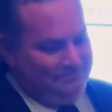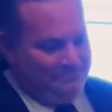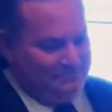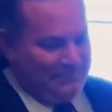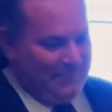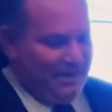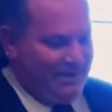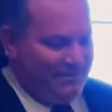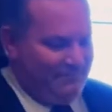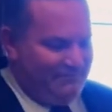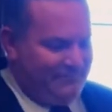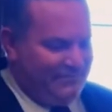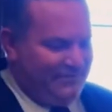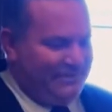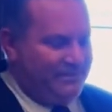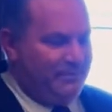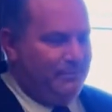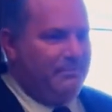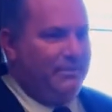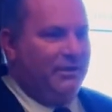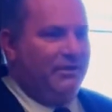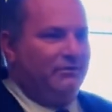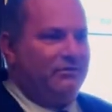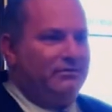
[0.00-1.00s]
I didn't fit in the
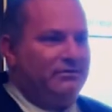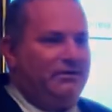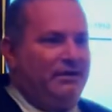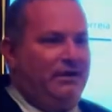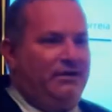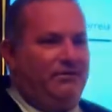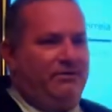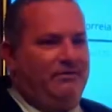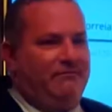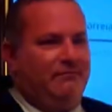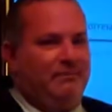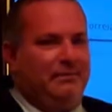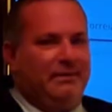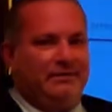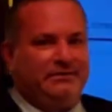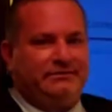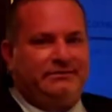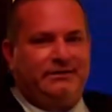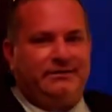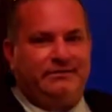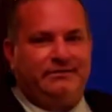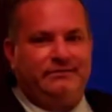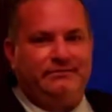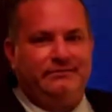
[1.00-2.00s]
belt. I don't have a belt.